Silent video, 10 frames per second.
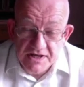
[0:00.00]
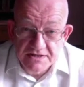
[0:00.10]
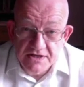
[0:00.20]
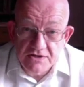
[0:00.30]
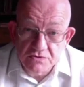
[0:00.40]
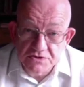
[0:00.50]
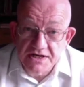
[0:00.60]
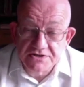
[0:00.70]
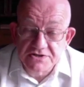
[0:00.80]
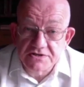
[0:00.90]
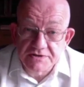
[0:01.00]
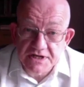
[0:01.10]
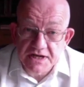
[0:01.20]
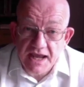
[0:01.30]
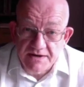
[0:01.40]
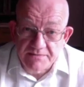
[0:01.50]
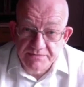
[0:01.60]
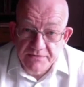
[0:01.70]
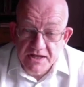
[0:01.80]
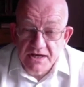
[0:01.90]
then you'll tend to do it again
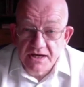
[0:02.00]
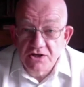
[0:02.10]
uh,